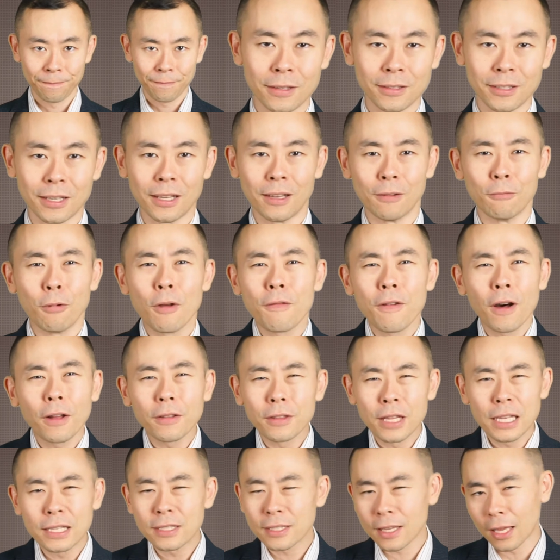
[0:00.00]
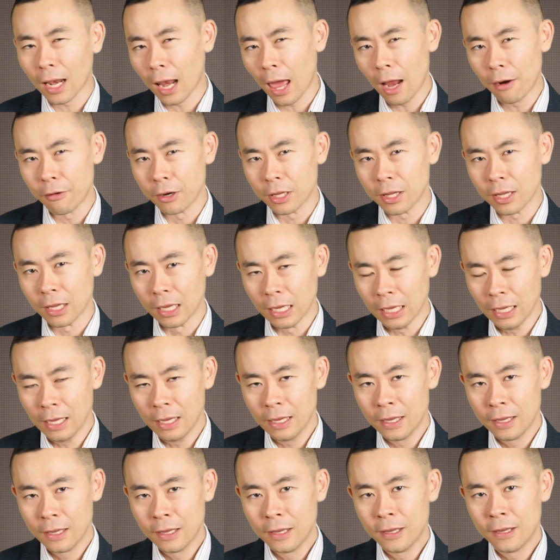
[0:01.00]
See, without this clarity,
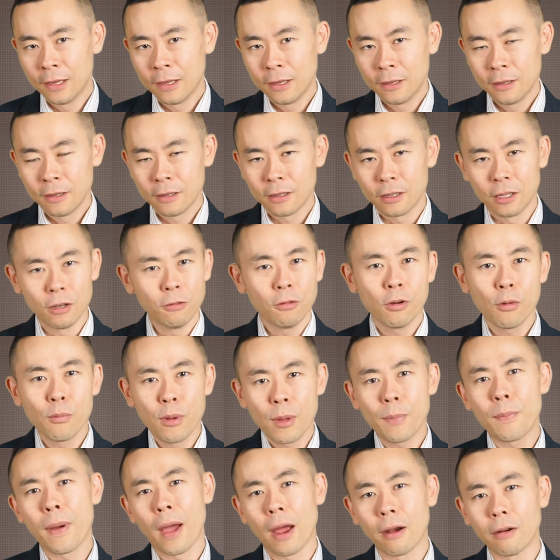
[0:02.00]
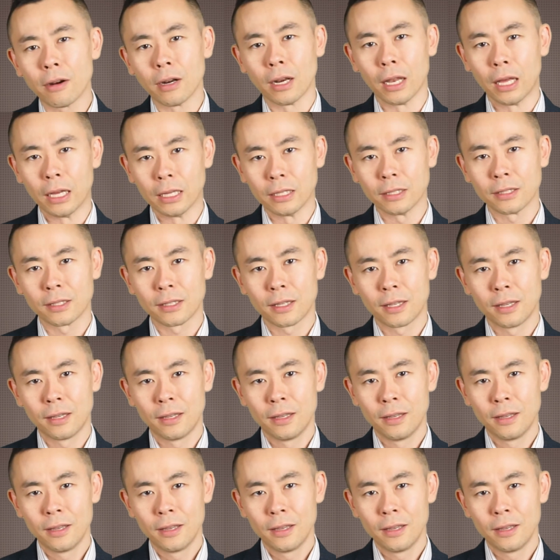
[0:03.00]
you will be paralyzed.